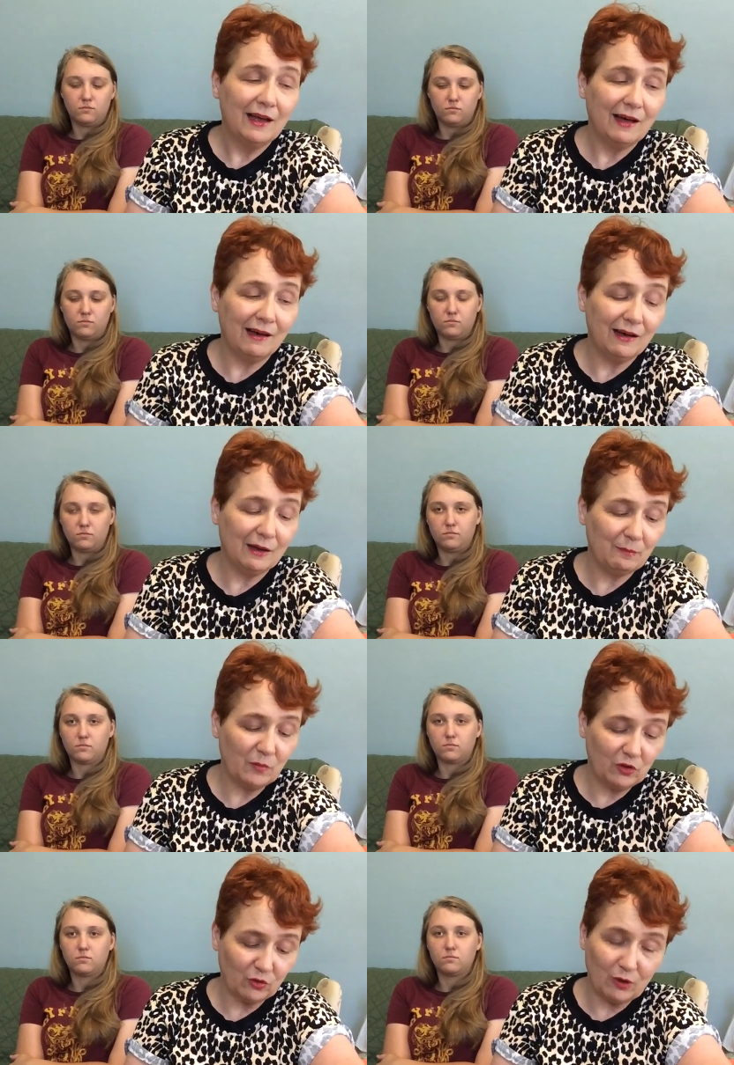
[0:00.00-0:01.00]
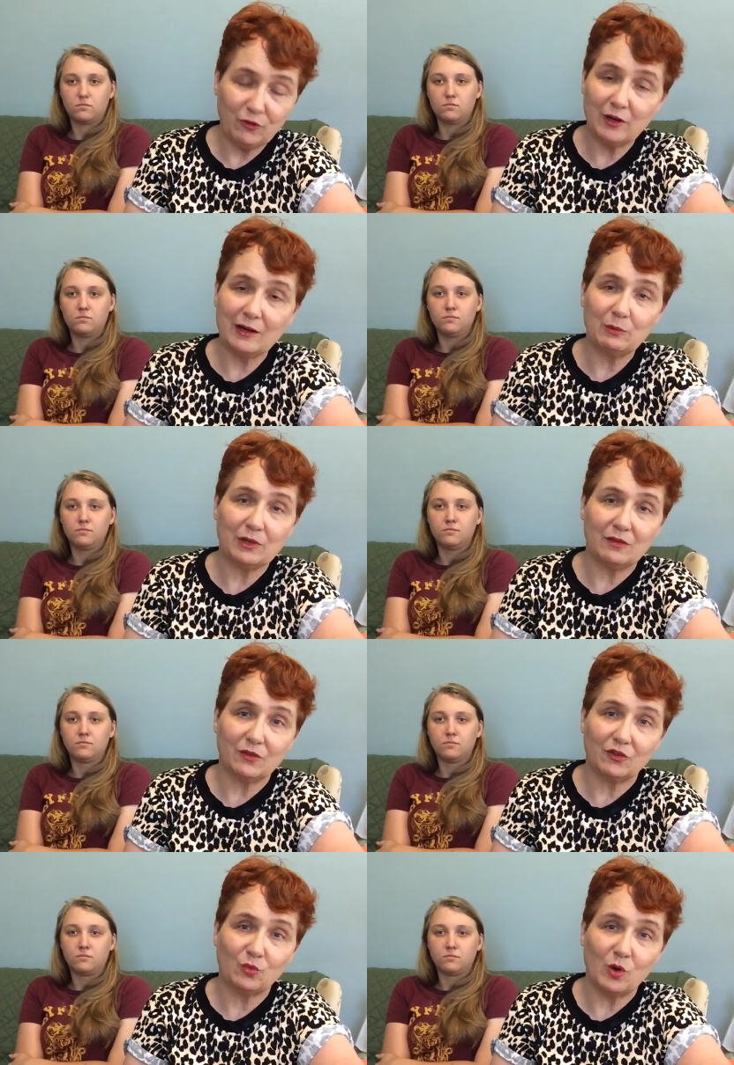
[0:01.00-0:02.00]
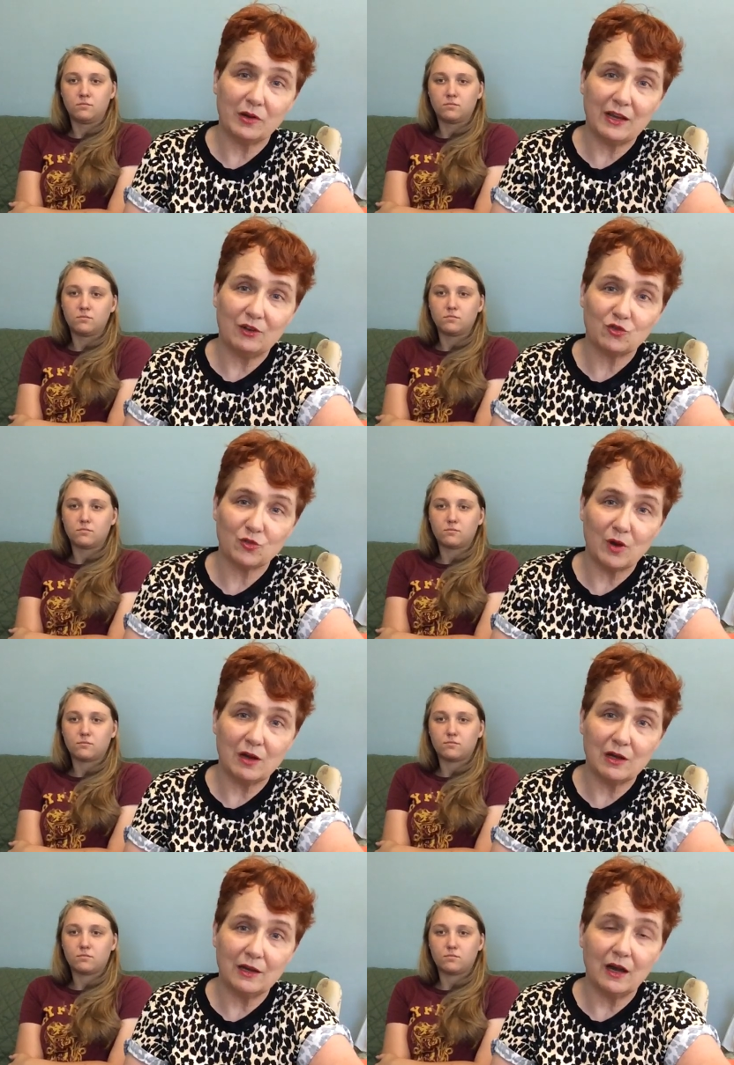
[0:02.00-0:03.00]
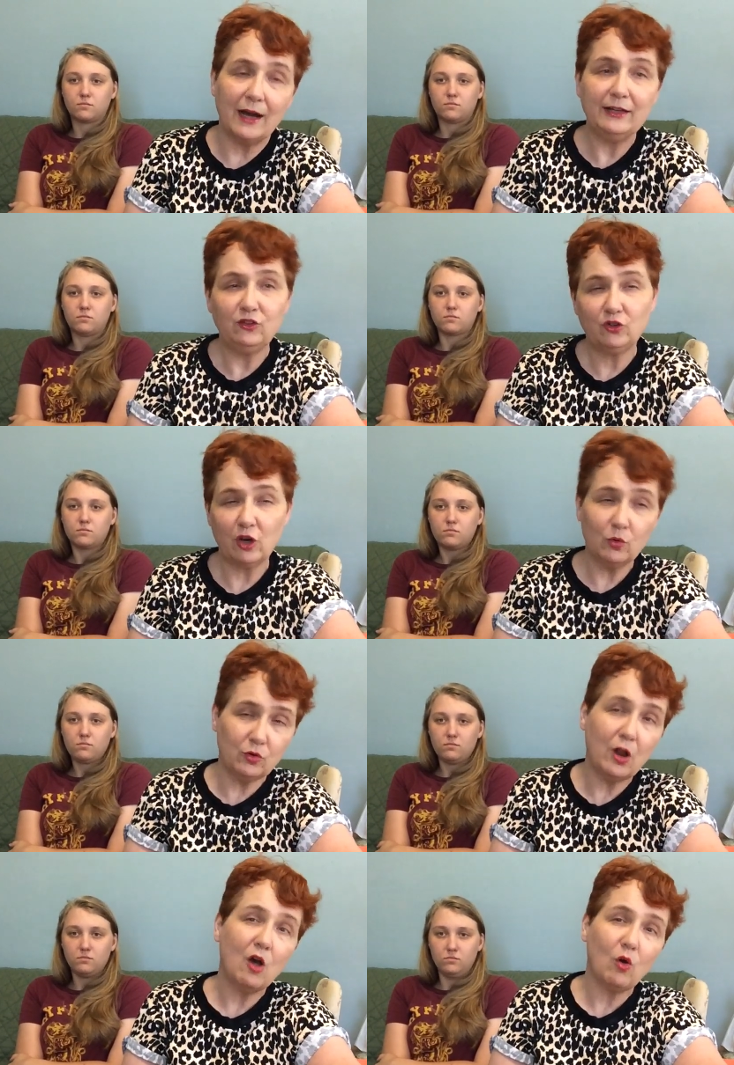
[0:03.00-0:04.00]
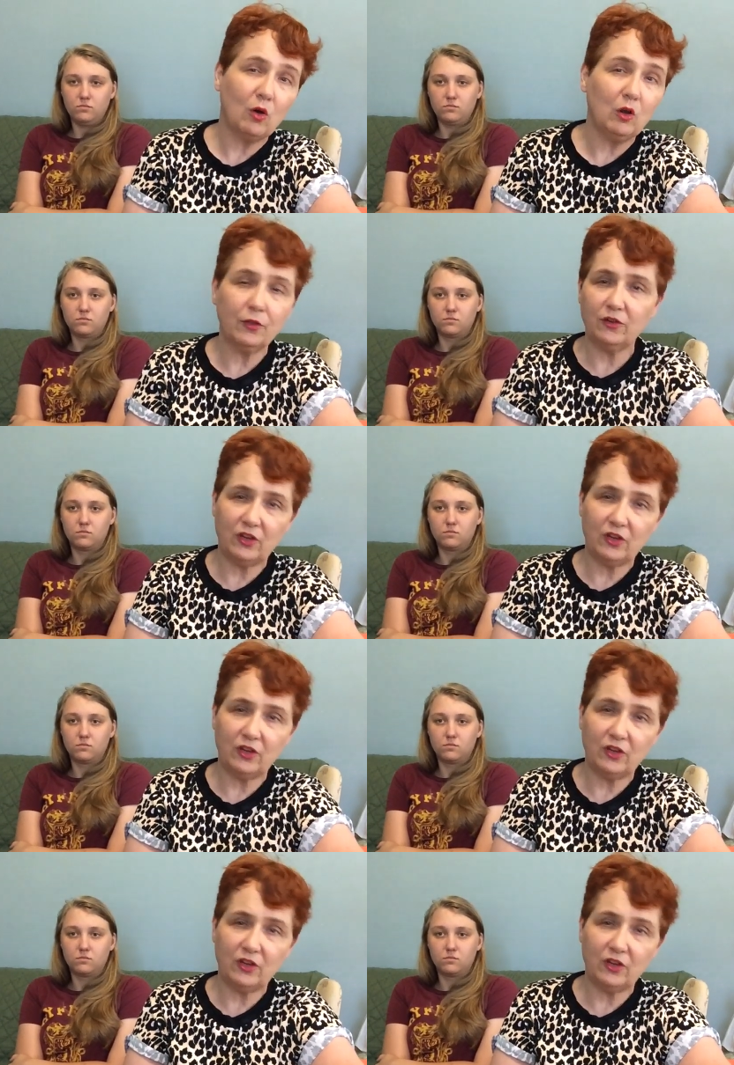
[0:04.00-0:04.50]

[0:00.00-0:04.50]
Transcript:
Speaker 1: Um, so I figured I would give this one a try. I don't know all the